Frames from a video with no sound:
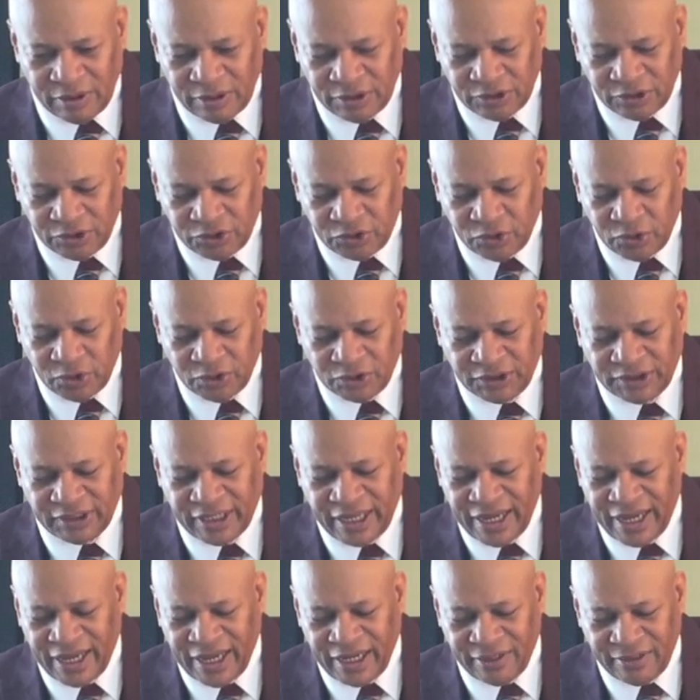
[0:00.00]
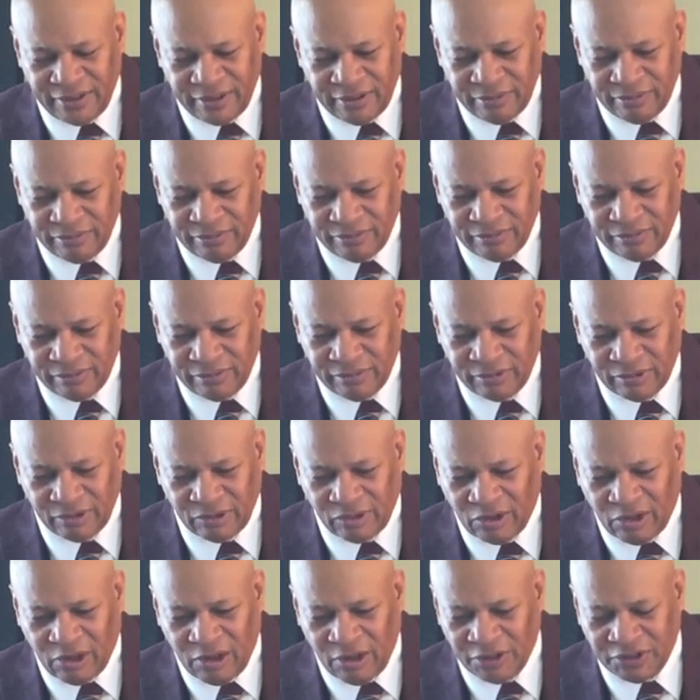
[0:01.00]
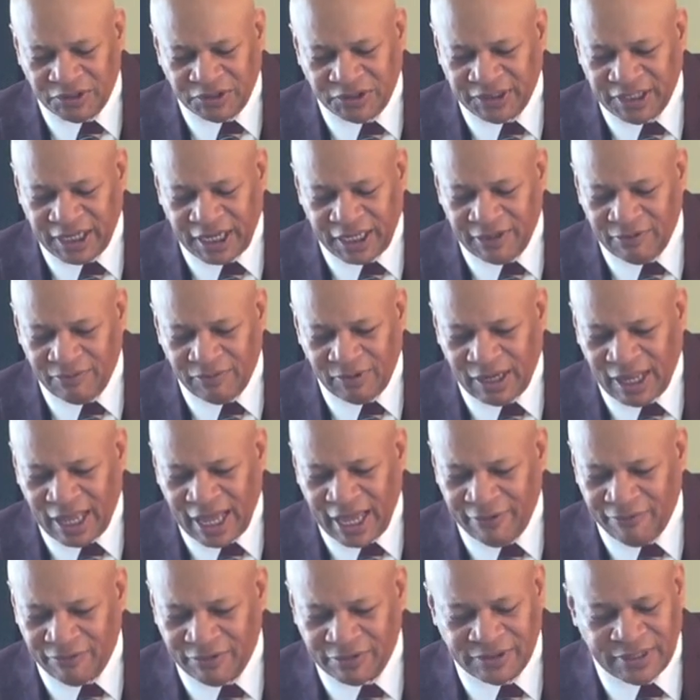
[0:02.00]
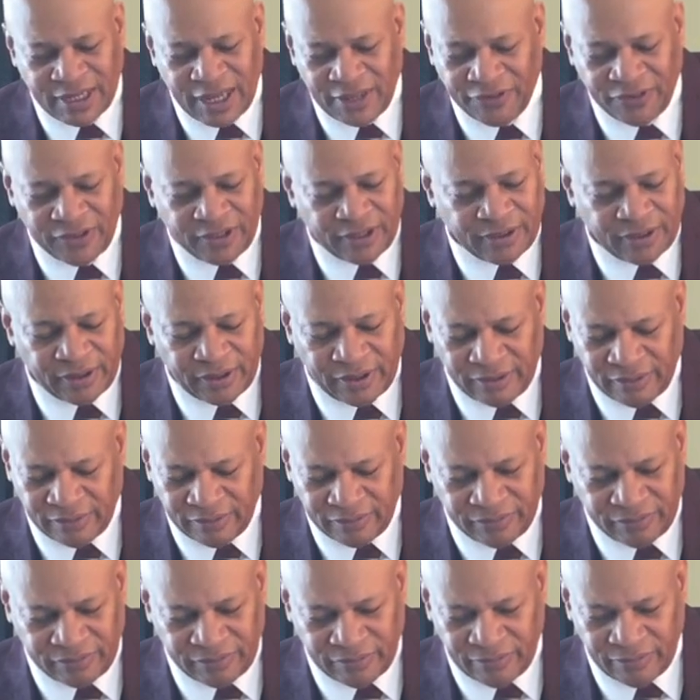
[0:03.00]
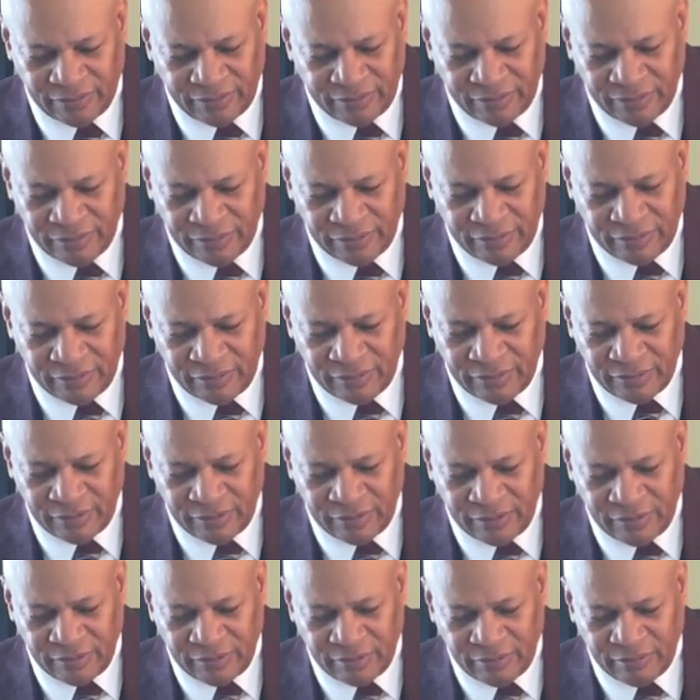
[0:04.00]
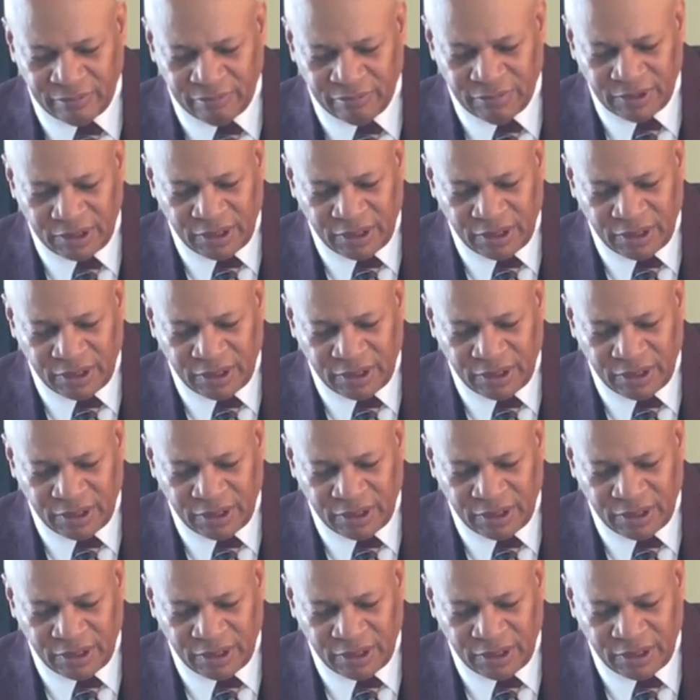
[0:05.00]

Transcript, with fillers: Suicide, all this taking of life is out there.